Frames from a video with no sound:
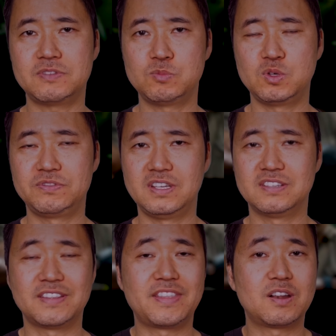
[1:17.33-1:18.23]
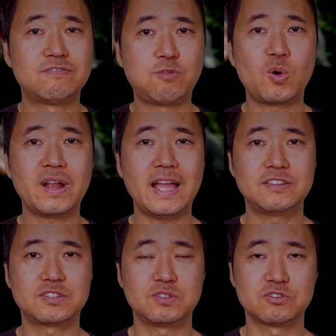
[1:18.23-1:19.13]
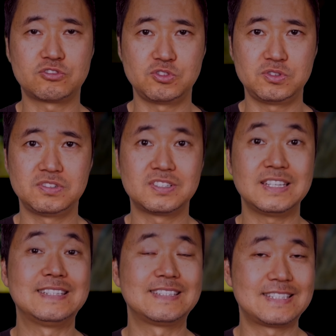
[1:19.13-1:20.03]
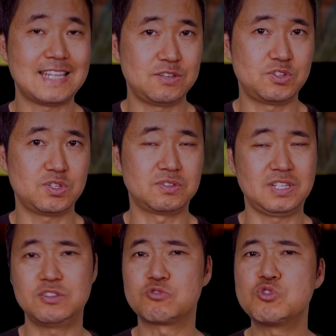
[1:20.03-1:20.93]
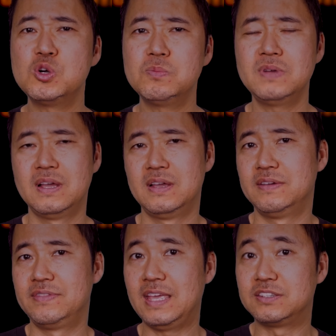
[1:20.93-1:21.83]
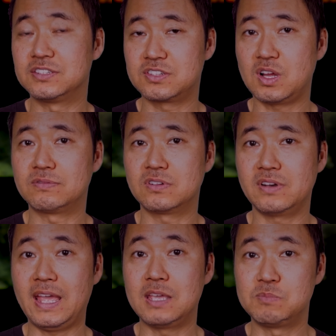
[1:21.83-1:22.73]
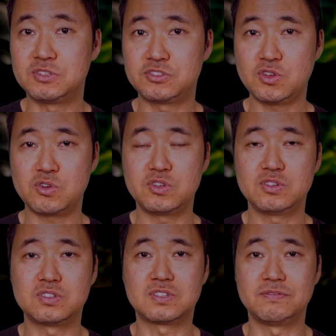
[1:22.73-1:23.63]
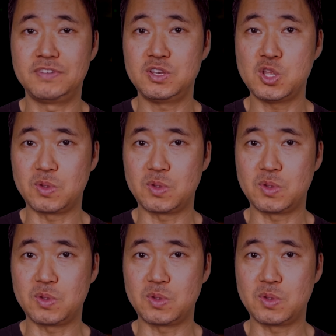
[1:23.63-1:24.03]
the movie is that there are 4 high school students in detention. In the room, they discover a mysterious video